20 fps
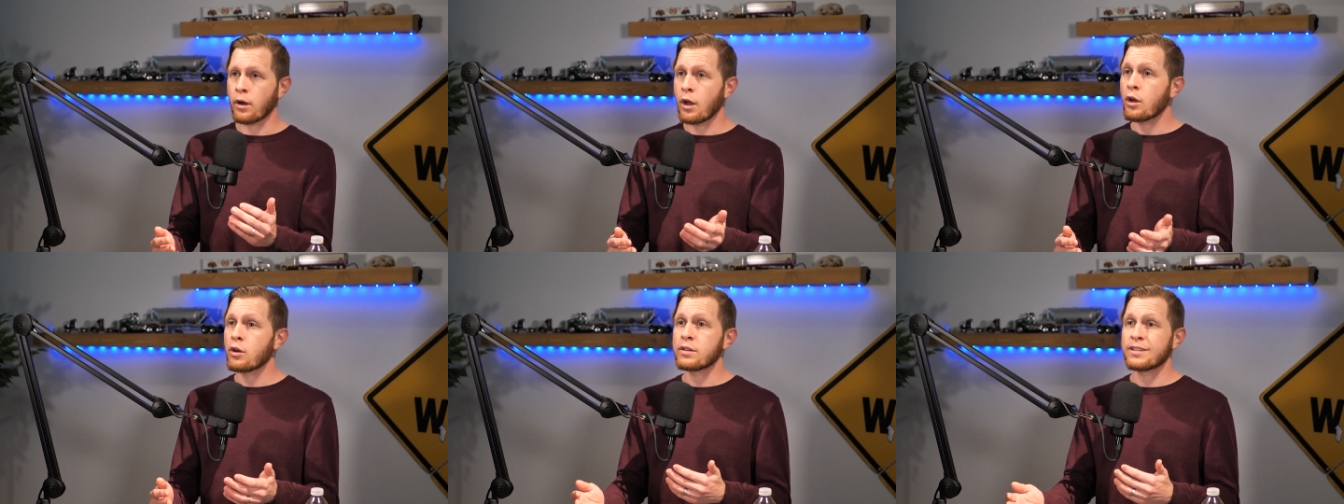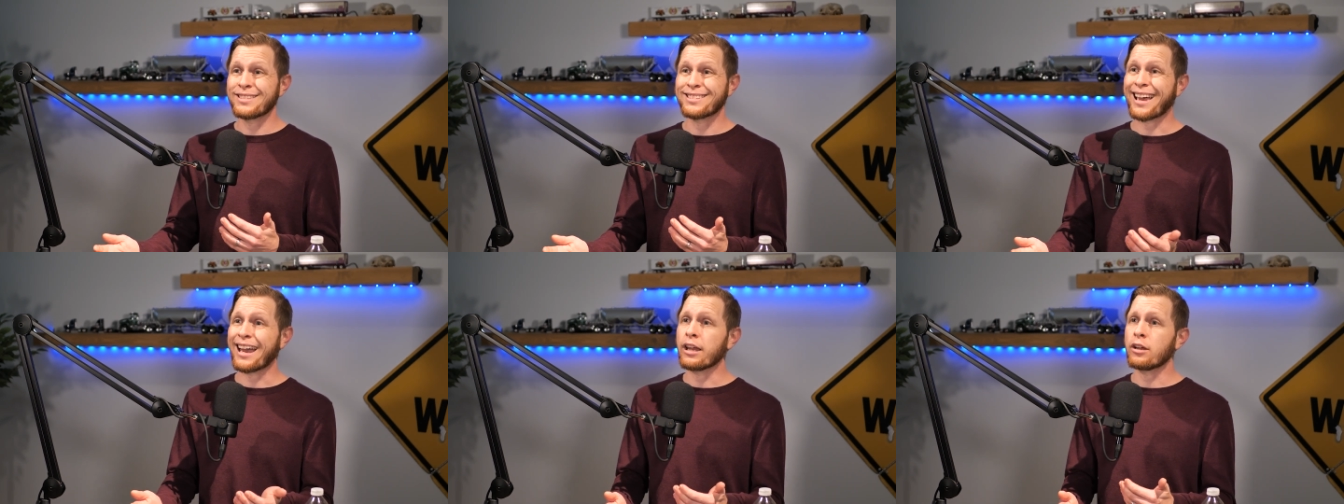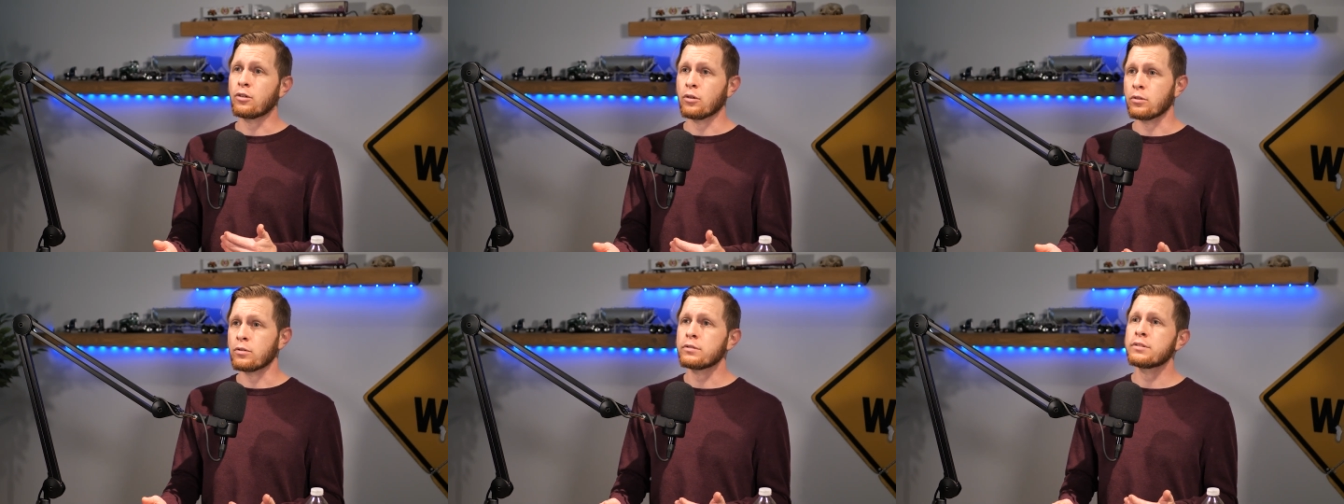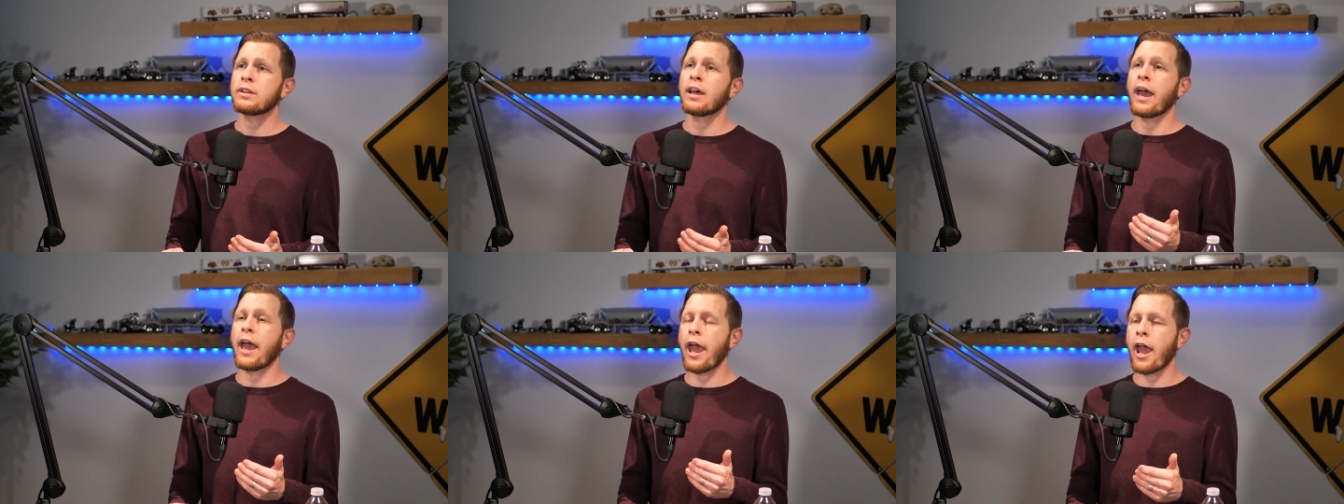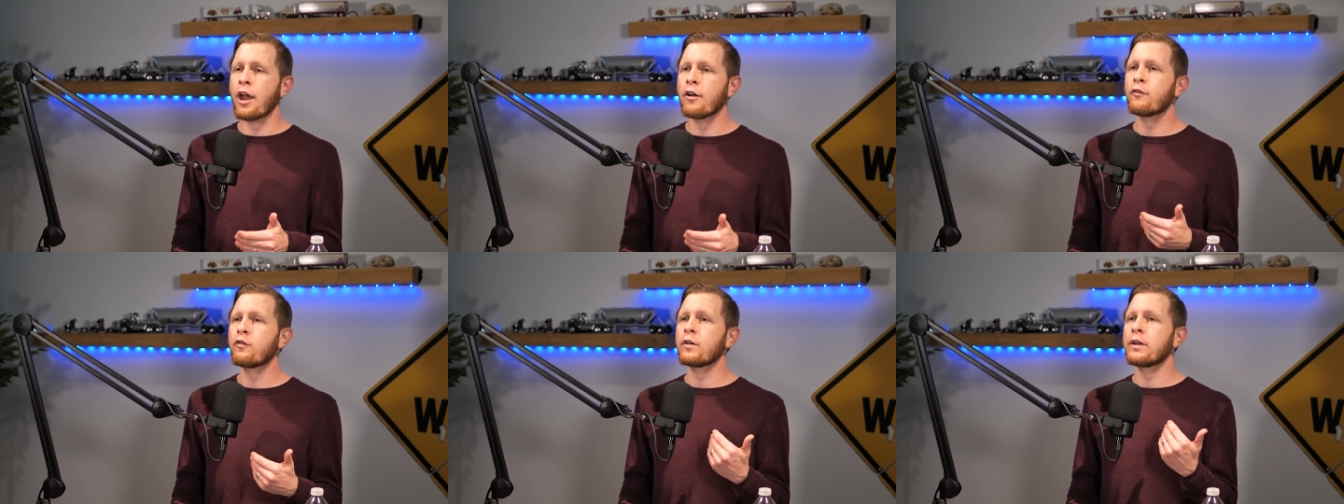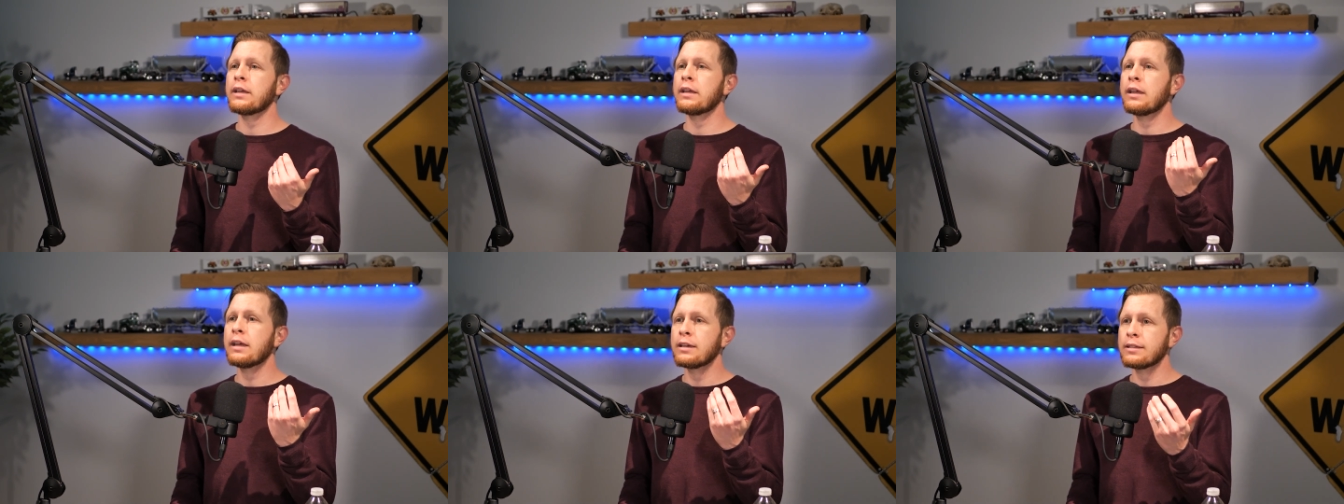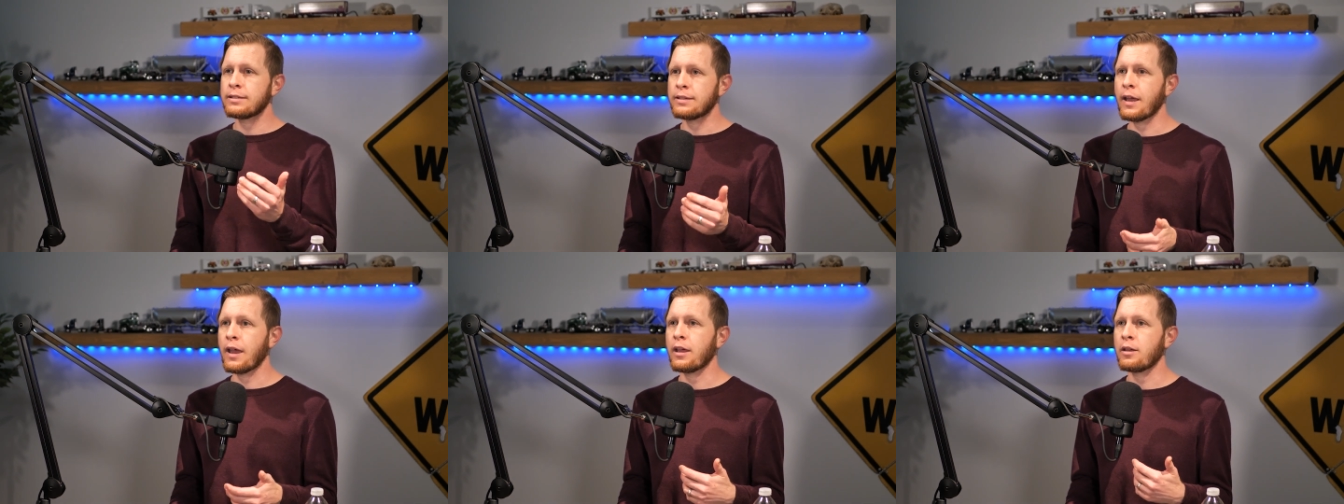cycles every
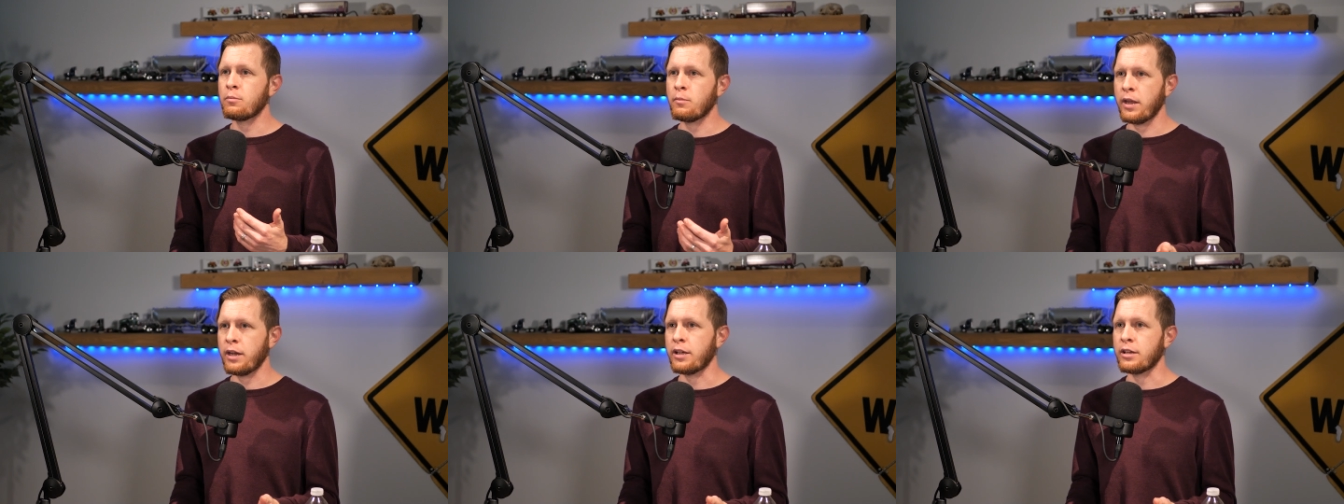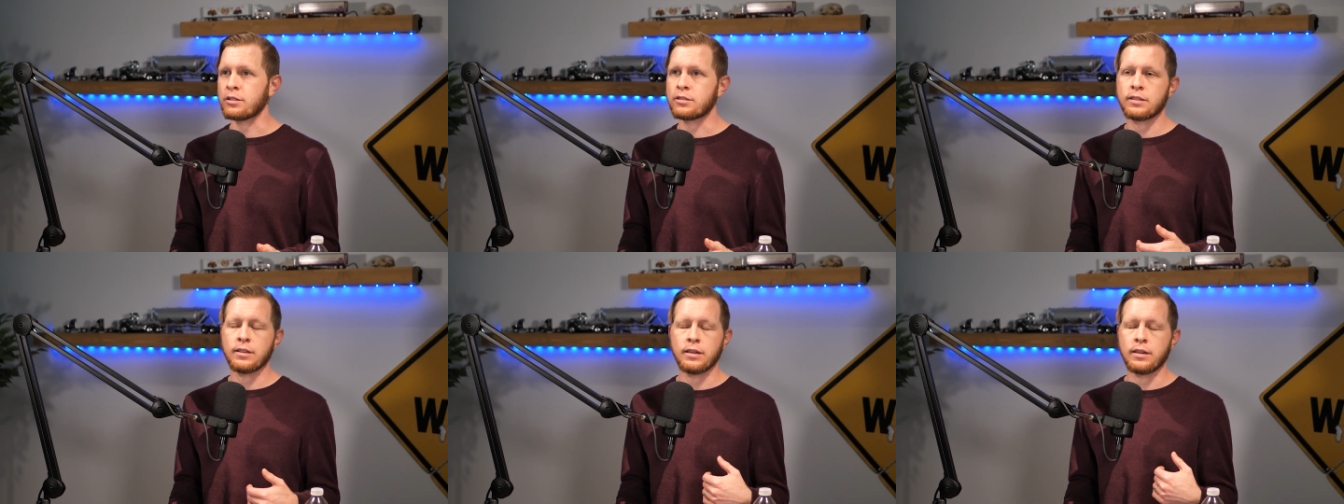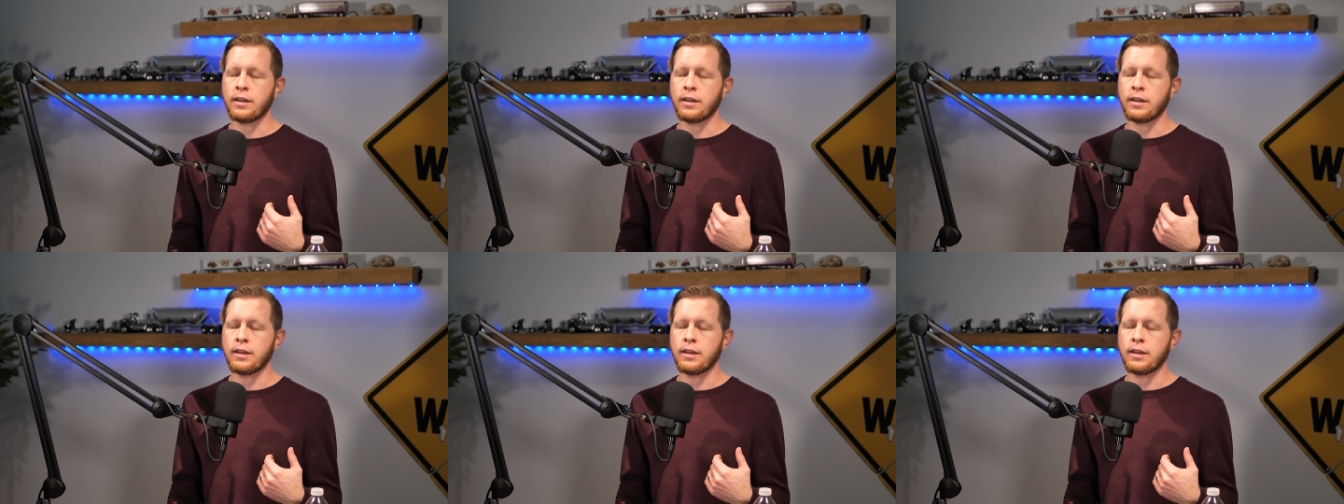10 minutes,